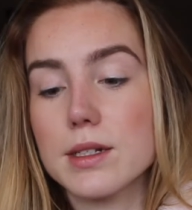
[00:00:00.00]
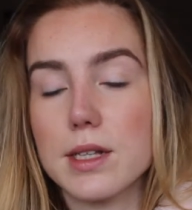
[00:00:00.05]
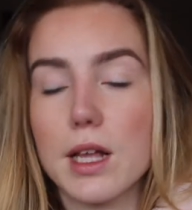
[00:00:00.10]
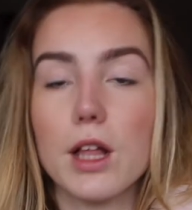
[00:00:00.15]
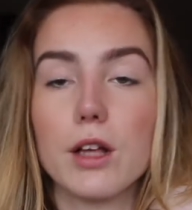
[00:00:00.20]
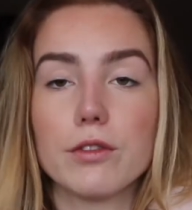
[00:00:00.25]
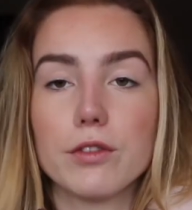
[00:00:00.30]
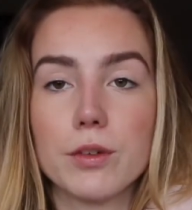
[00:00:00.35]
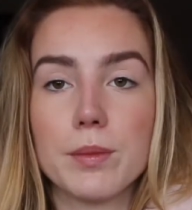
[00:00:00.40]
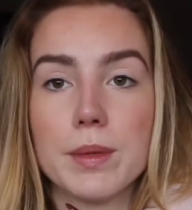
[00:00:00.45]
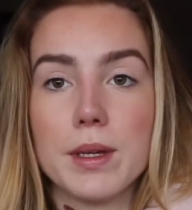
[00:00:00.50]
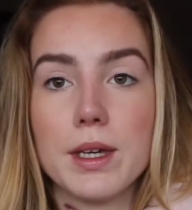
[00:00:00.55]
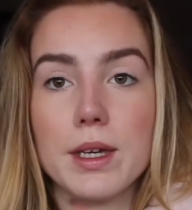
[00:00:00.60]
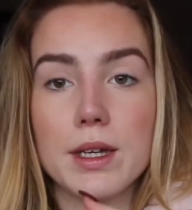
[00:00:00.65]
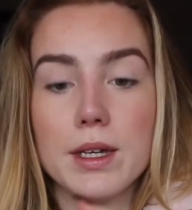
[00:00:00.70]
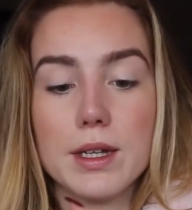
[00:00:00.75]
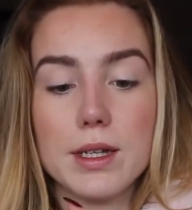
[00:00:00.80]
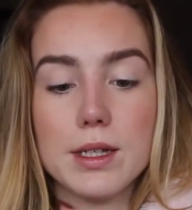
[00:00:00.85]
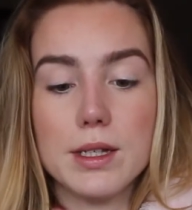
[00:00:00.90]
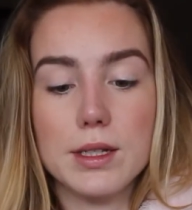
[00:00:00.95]
seller for
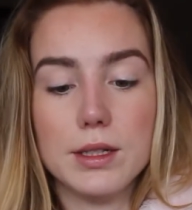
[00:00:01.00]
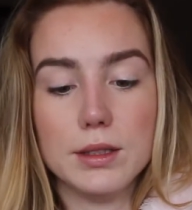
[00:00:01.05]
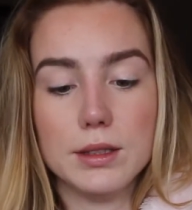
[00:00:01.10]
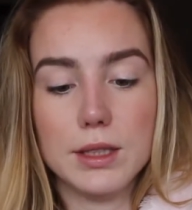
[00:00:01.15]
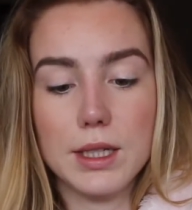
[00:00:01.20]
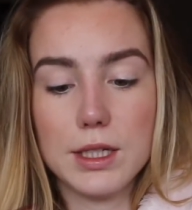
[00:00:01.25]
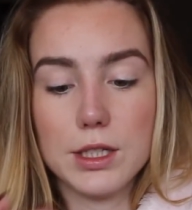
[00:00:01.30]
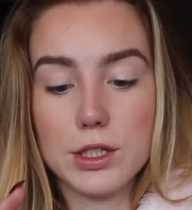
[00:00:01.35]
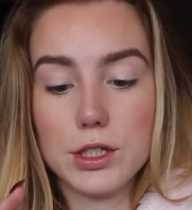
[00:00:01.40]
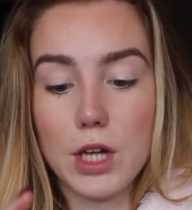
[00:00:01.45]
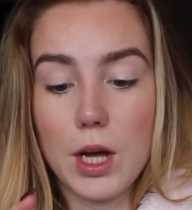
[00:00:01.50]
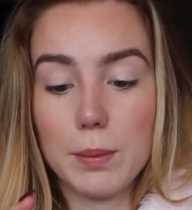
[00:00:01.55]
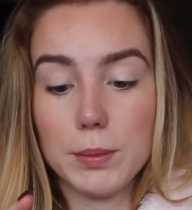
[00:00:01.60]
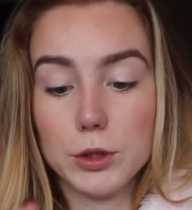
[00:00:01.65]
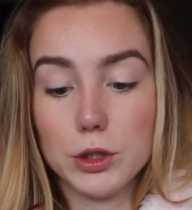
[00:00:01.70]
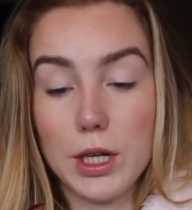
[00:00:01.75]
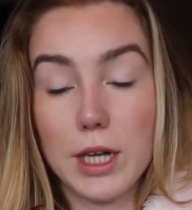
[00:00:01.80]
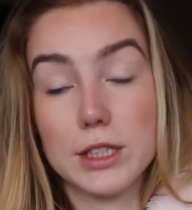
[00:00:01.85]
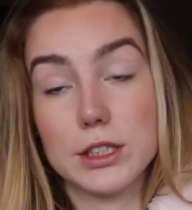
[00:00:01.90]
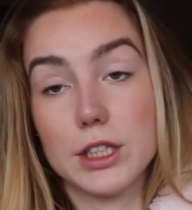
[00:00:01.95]
me is it
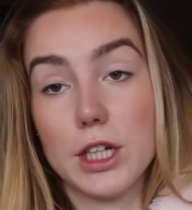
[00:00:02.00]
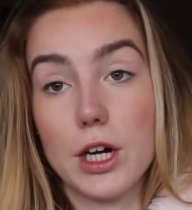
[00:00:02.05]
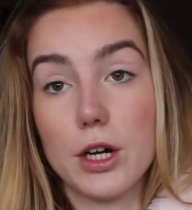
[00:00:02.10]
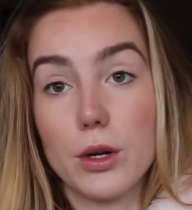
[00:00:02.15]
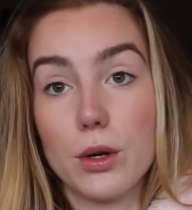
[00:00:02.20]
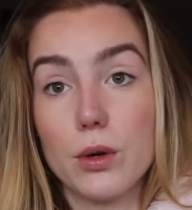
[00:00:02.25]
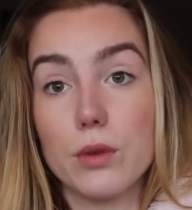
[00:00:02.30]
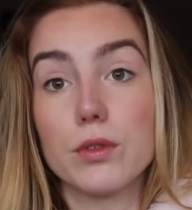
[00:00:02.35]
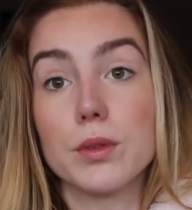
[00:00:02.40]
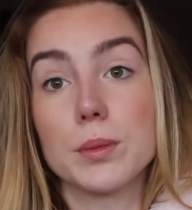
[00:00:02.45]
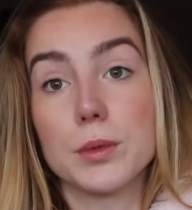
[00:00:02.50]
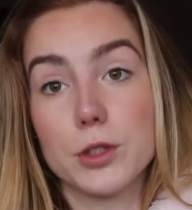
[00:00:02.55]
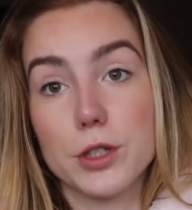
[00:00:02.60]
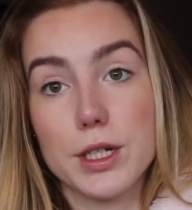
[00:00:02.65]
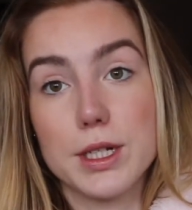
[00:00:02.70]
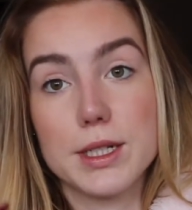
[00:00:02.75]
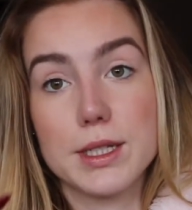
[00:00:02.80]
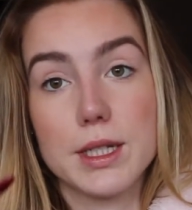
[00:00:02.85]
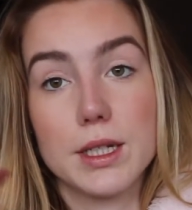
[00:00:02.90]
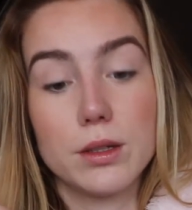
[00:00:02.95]
stops your eyeshadow from
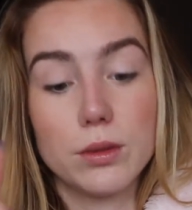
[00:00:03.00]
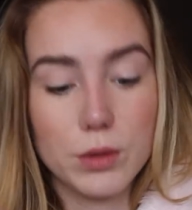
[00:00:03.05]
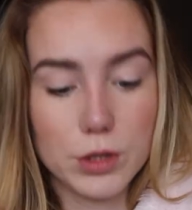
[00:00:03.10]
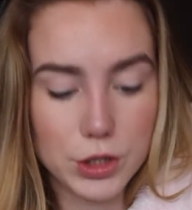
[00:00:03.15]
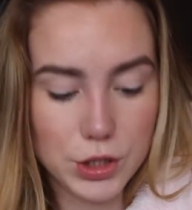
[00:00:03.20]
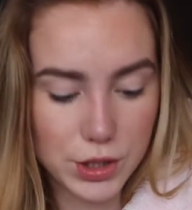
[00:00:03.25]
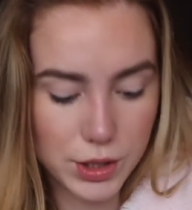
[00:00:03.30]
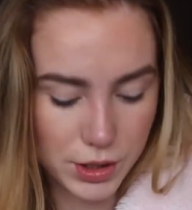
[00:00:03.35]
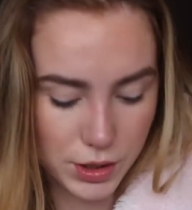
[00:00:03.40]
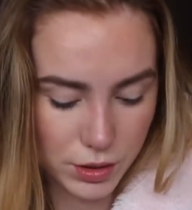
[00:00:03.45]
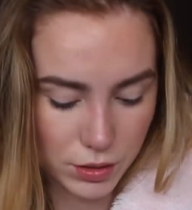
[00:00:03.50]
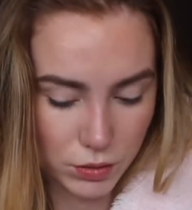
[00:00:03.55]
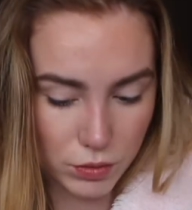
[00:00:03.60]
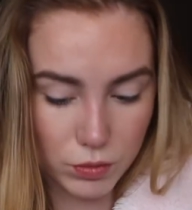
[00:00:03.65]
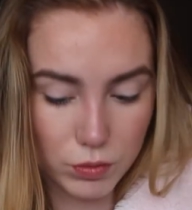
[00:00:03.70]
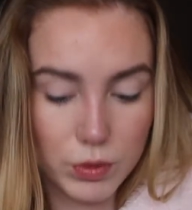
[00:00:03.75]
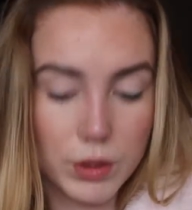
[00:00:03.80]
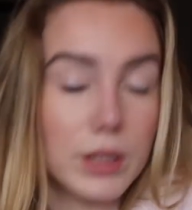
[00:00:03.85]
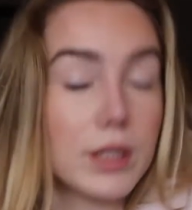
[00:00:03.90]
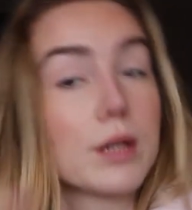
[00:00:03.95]
creasing, which is
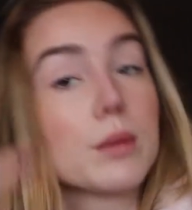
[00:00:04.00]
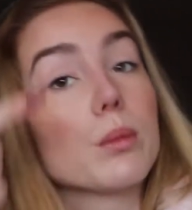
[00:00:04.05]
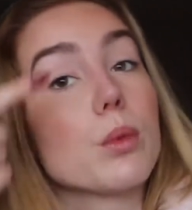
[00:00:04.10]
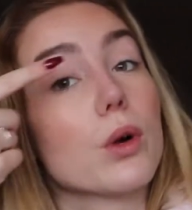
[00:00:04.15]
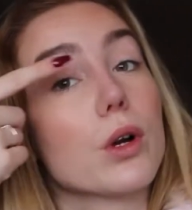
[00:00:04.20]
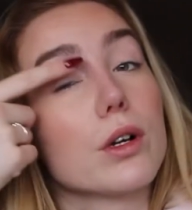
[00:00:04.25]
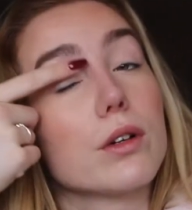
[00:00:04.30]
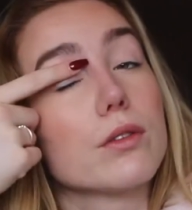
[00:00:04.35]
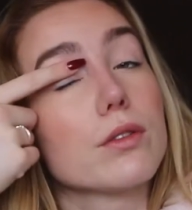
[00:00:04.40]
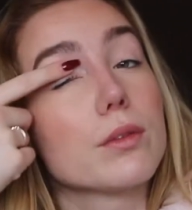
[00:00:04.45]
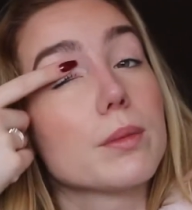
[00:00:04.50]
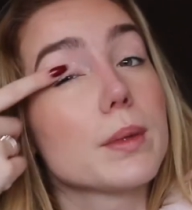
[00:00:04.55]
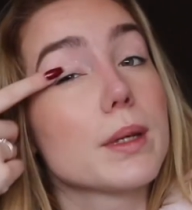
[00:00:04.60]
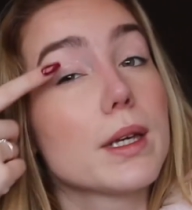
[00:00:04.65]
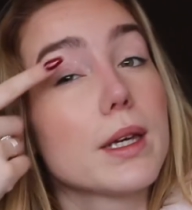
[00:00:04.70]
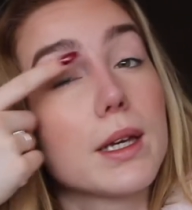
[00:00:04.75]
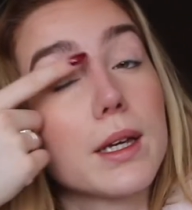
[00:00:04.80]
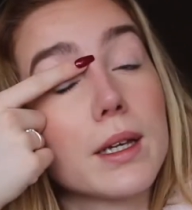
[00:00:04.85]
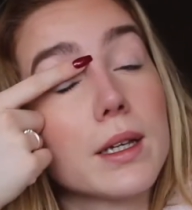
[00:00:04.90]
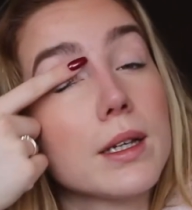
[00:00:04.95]
really important for
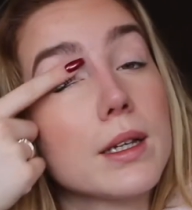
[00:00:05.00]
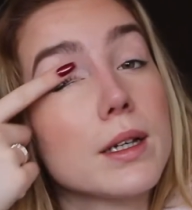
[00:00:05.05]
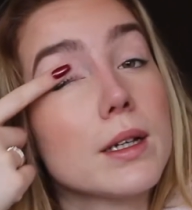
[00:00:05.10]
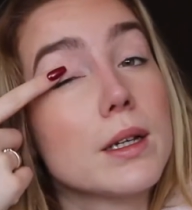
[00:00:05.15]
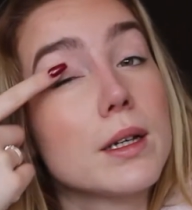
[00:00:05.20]
me.